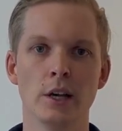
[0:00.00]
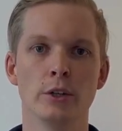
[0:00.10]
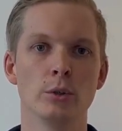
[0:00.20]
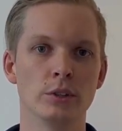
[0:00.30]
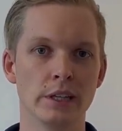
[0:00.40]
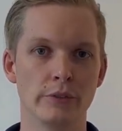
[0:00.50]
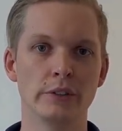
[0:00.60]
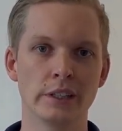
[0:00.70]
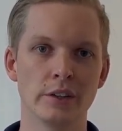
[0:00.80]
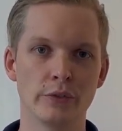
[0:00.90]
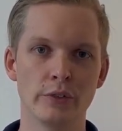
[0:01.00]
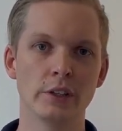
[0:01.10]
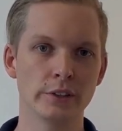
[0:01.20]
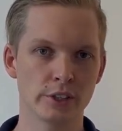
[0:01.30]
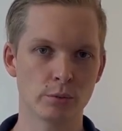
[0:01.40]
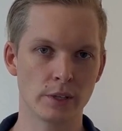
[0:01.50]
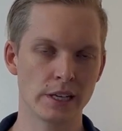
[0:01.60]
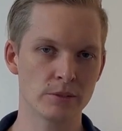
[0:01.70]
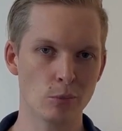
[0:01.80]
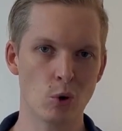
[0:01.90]
you'll definitely feel this one
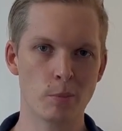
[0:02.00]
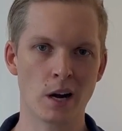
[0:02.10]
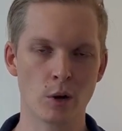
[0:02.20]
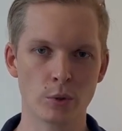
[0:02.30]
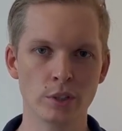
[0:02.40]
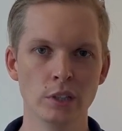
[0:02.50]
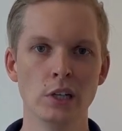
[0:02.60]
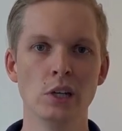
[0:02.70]
has more power.